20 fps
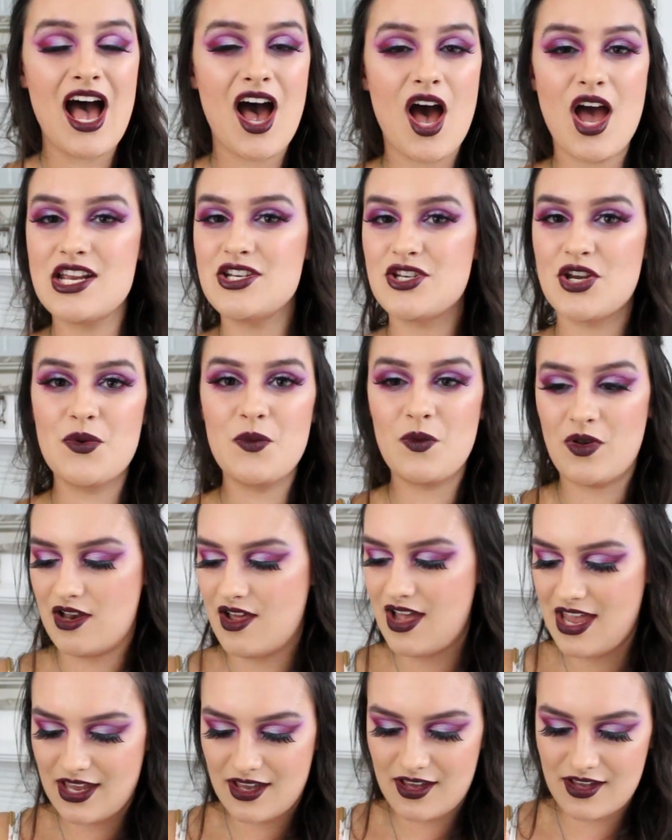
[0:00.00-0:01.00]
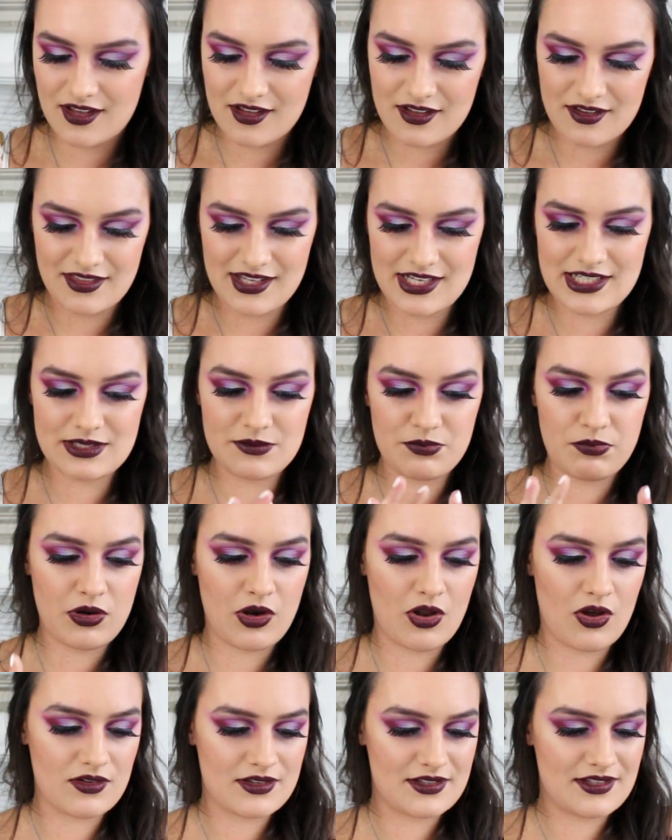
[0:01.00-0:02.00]
I don't like these
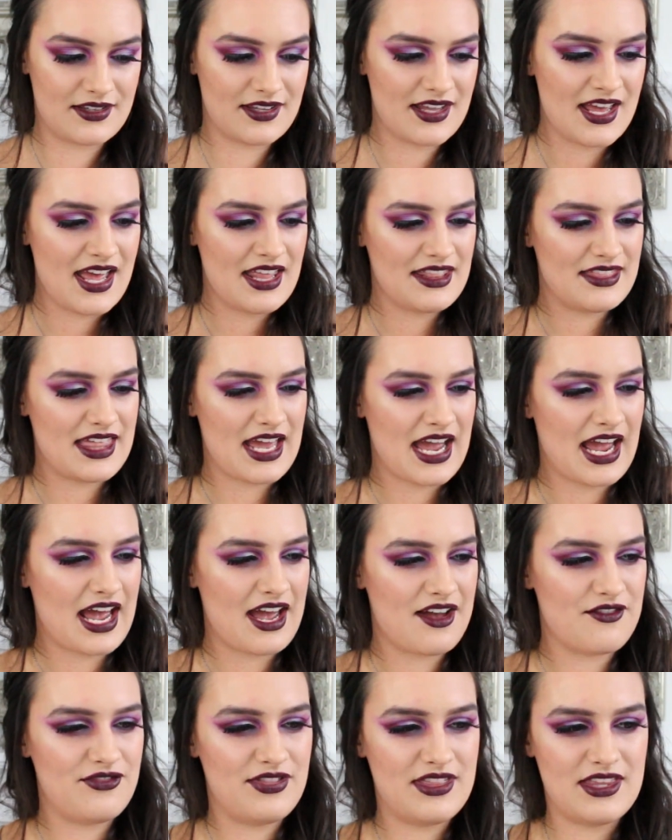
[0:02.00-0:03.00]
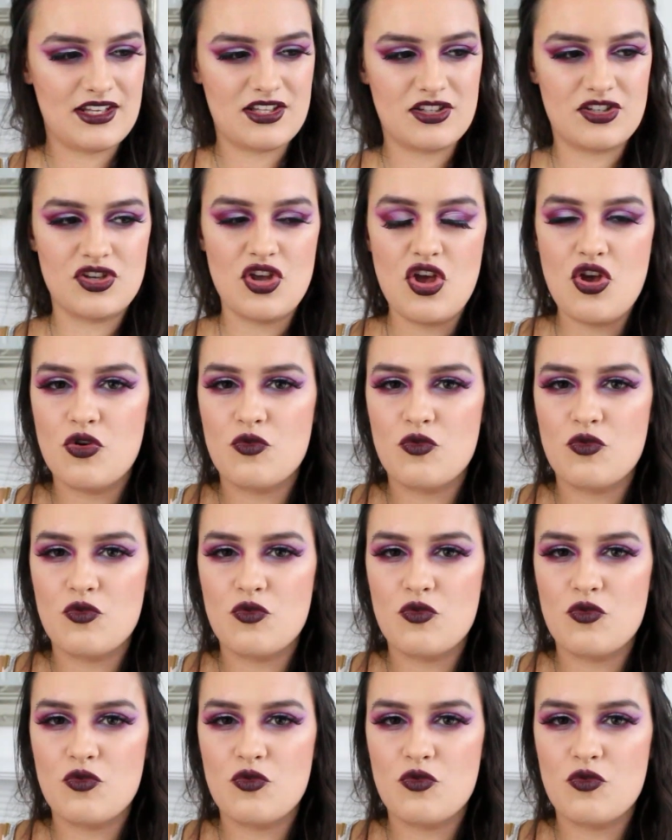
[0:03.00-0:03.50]
plots that have this